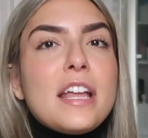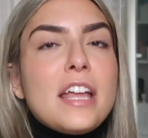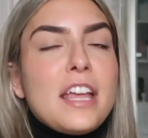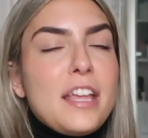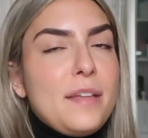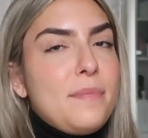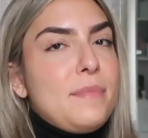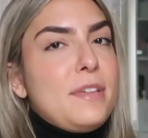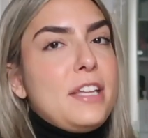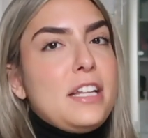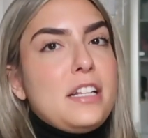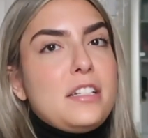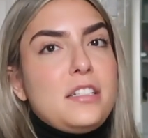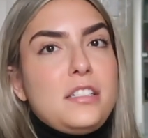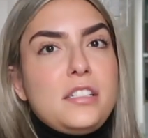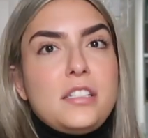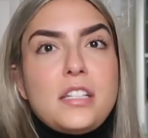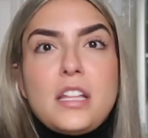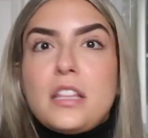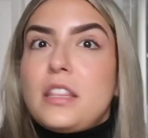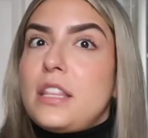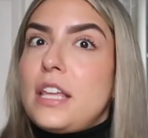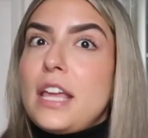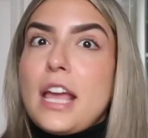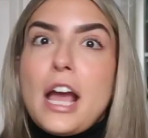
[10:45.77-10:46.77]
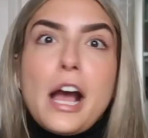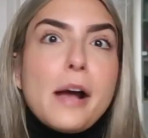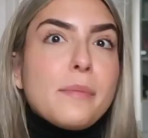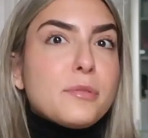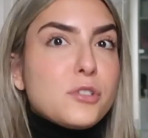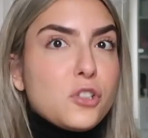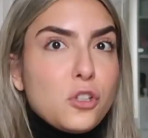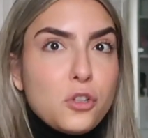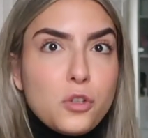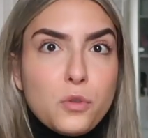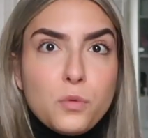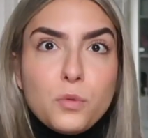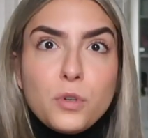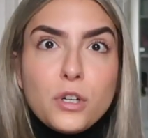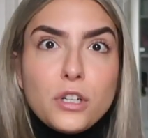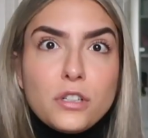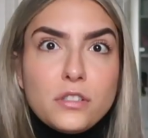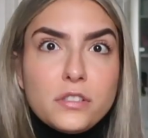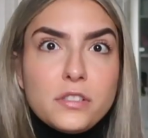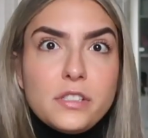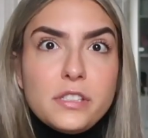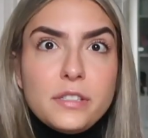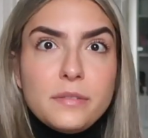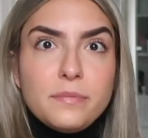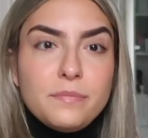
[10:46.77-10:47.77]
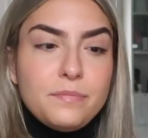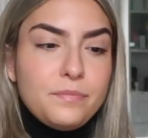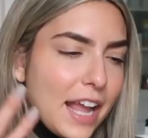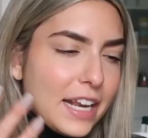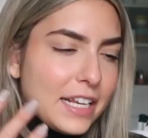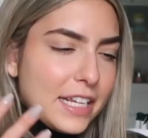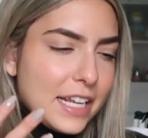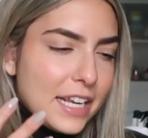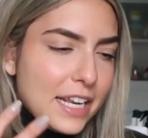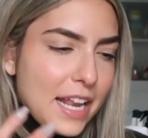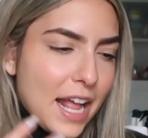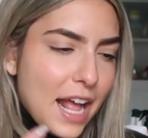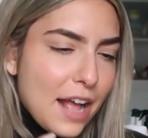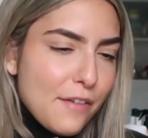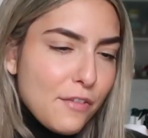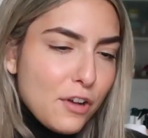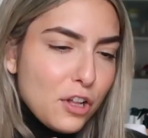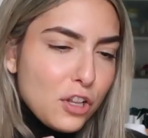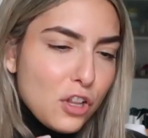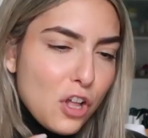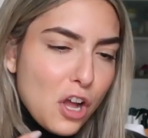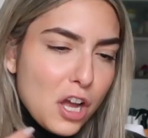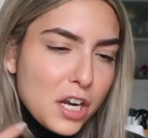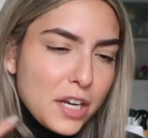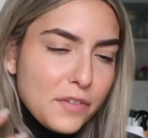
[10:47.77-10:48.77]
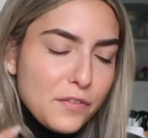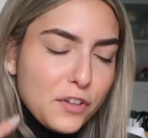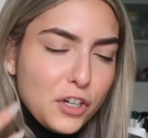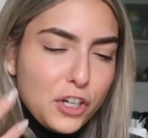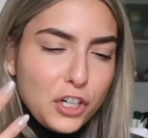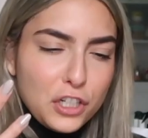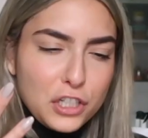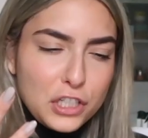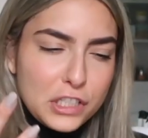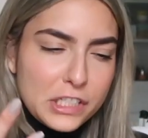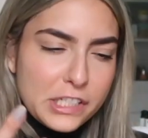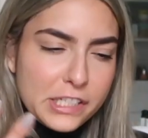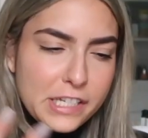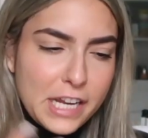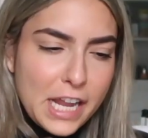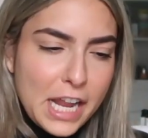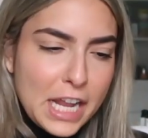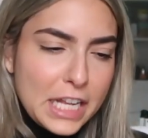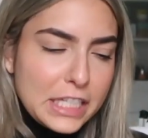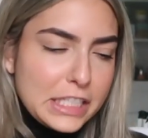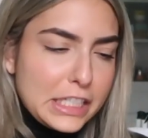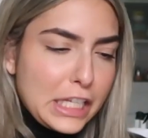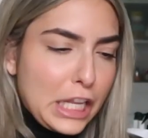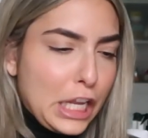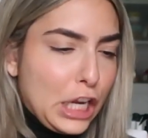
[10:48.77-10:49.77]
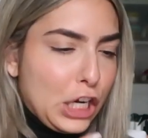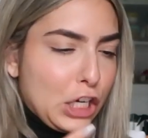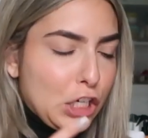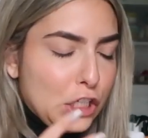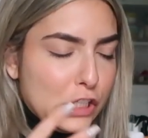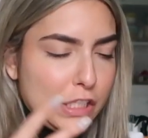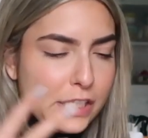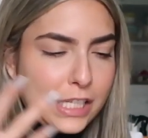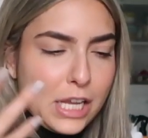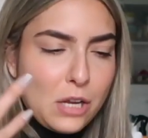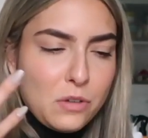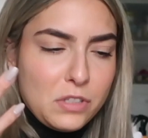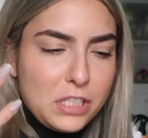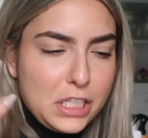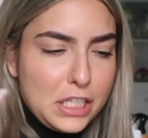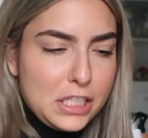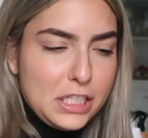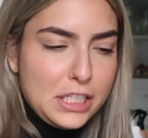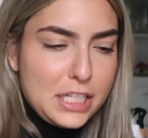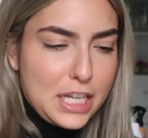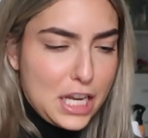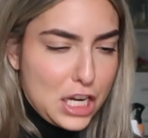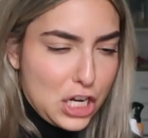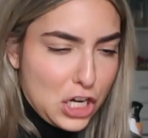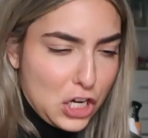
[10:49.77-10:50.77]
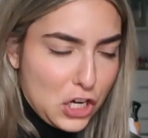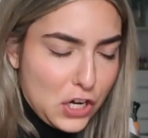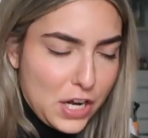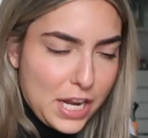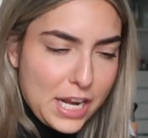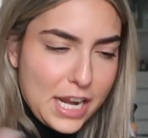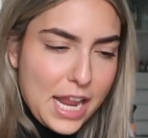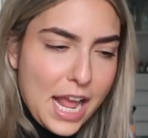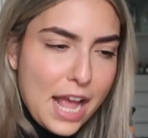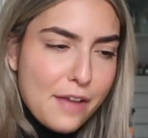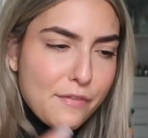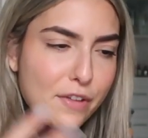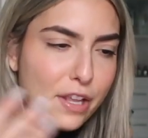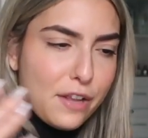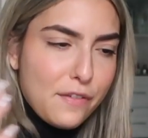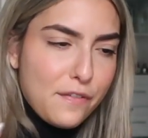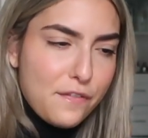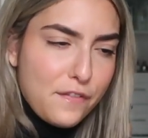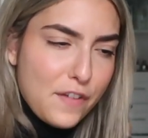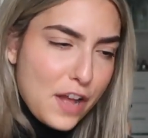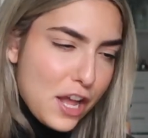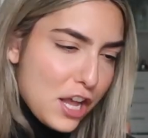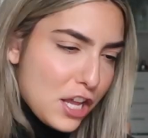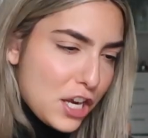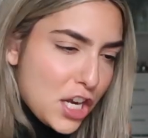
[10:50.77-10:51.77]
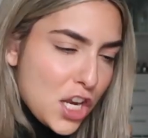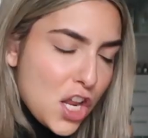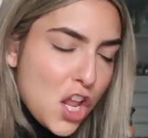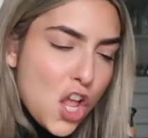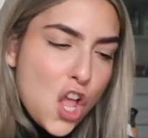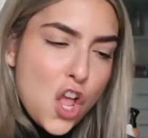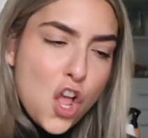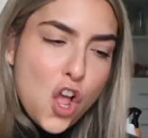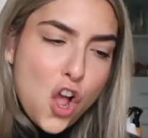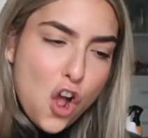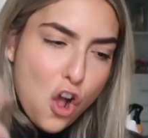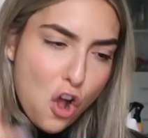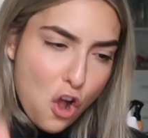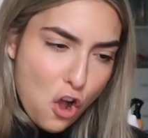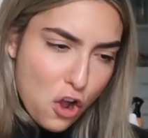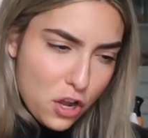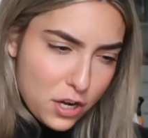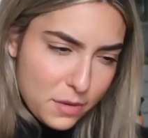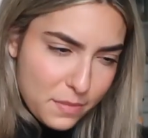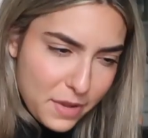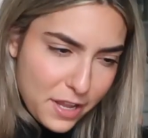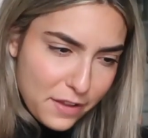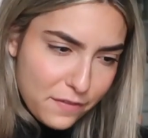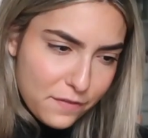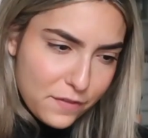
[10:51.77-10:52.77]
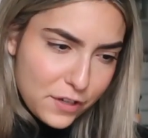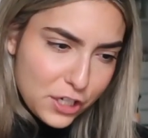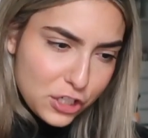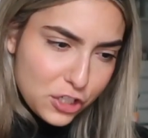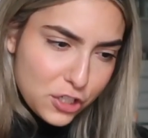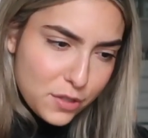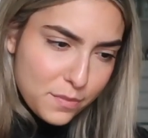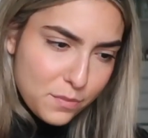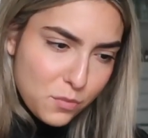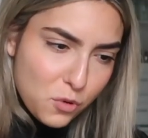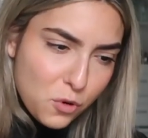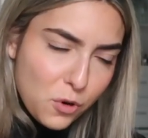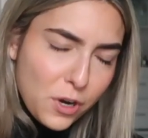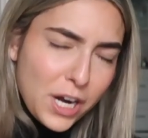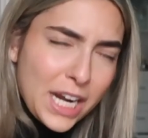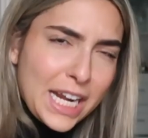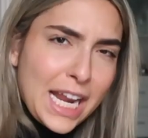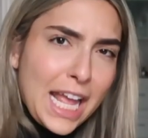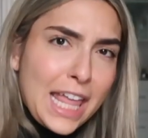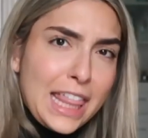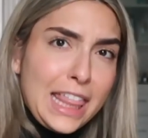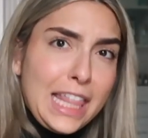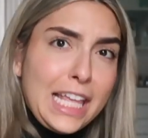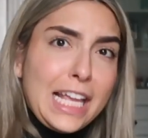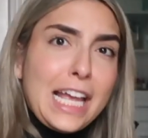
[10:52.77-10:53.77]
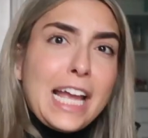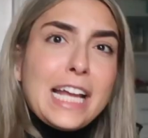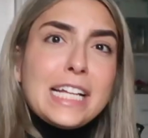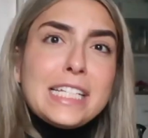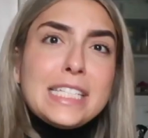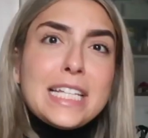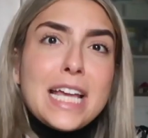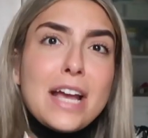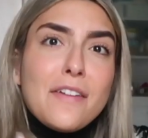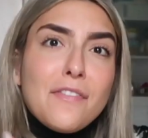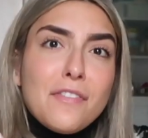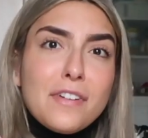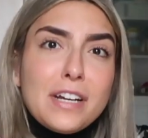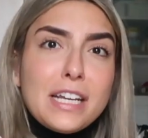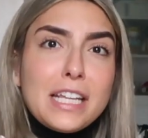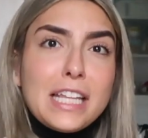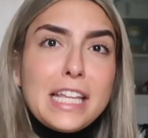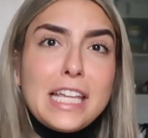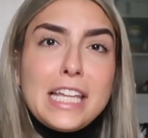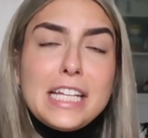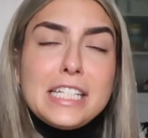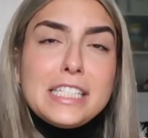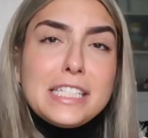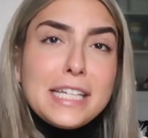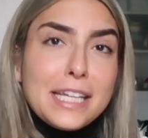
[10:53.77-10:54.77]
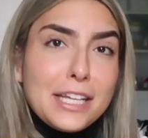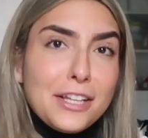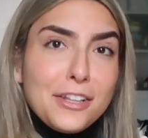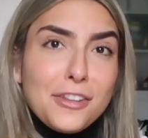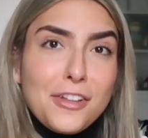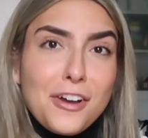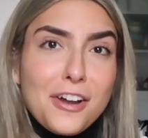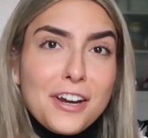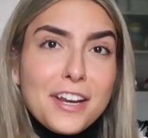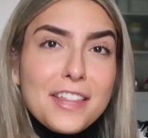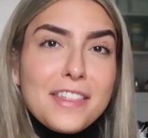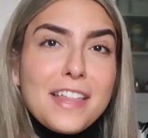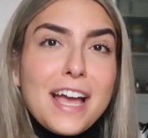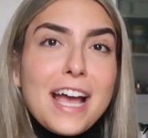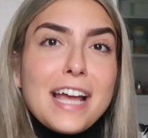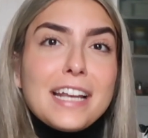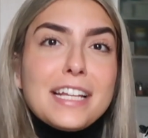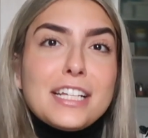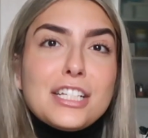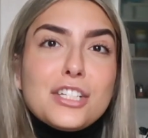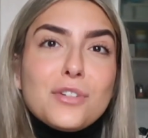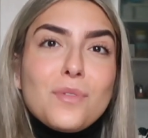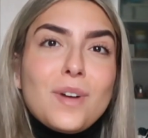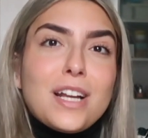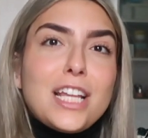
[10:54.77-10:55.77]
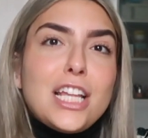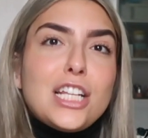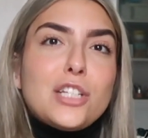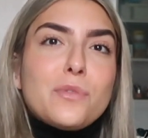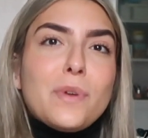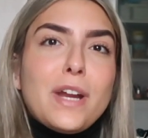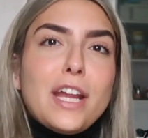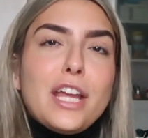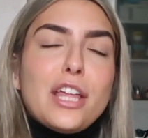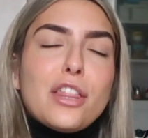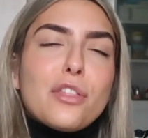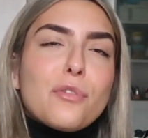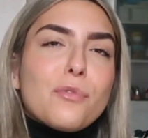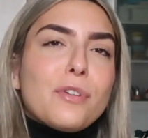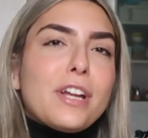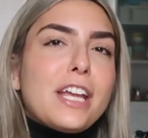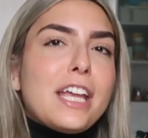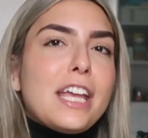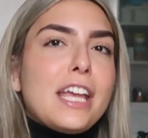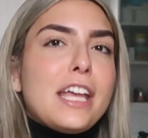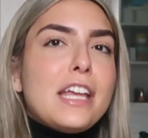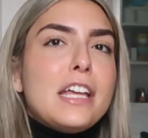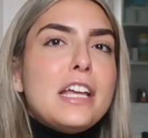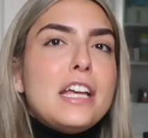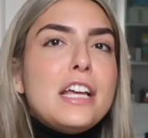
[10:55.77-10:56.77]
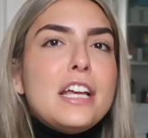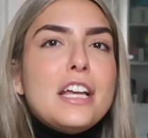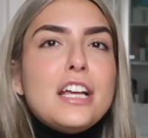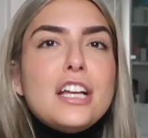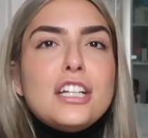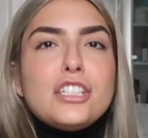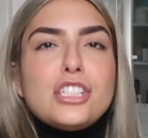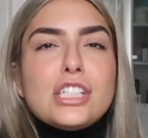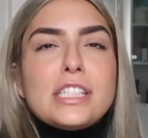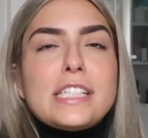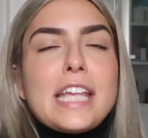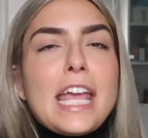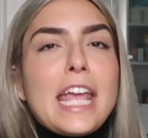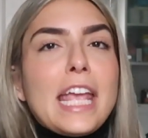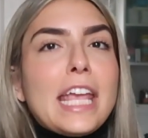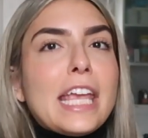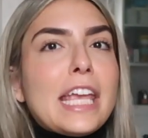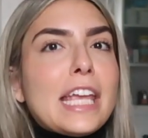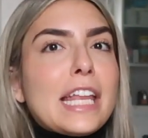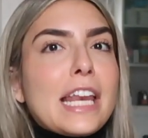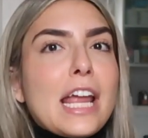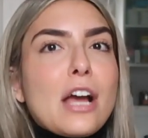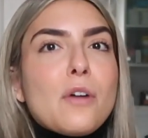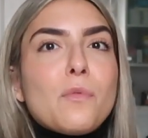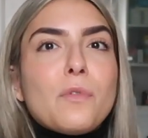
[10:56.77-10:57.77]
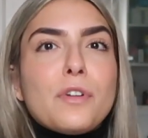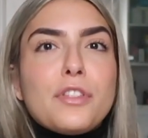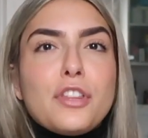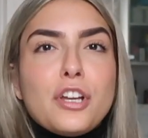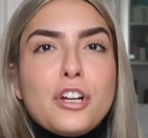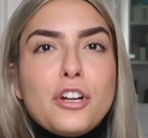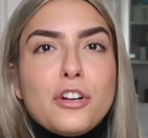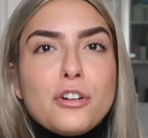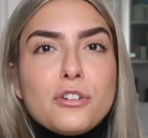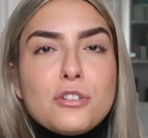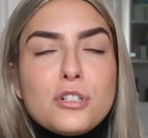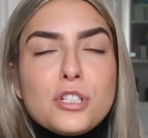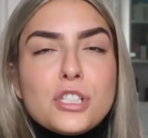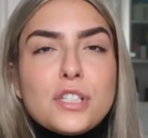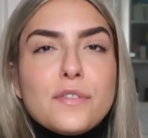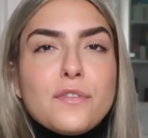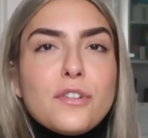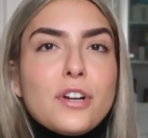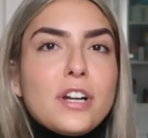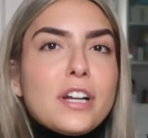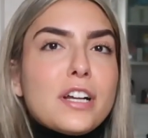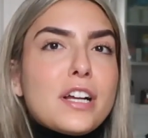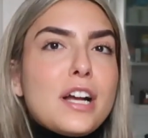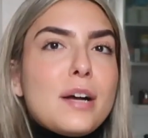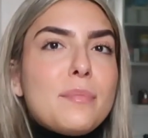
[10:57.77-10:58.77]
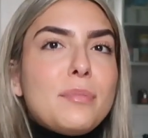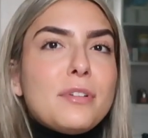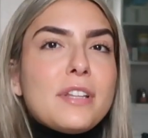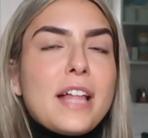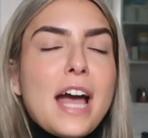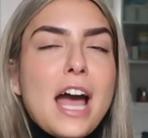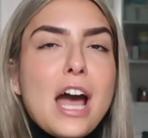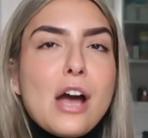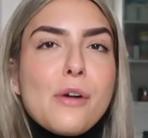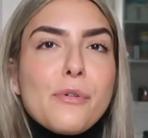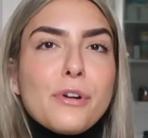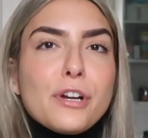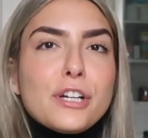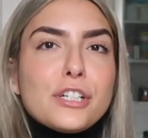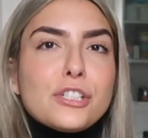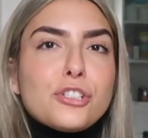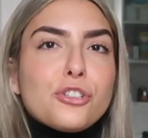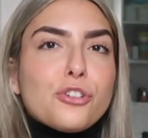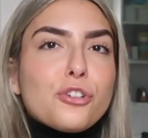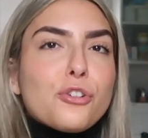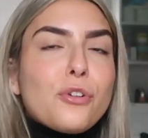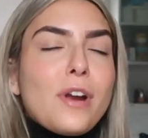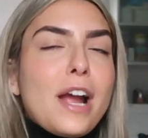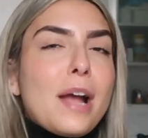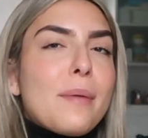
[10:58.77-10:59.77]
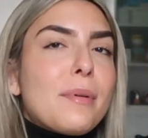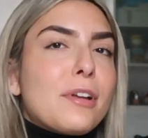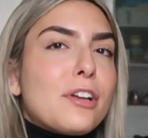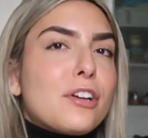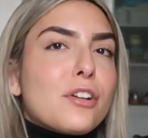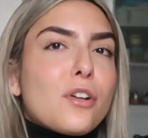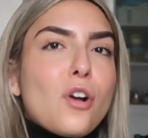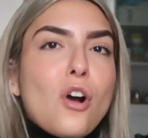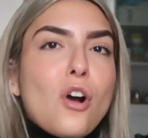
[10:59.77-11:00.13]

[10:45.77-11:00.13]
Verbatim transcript: It means the absolute world. I did have a lot of girls' nights and girls out to dinner and having fun on my vision board. I think I definitely did a lot of that in 2023, just hanging out with the girls for a couple hours or grabbing a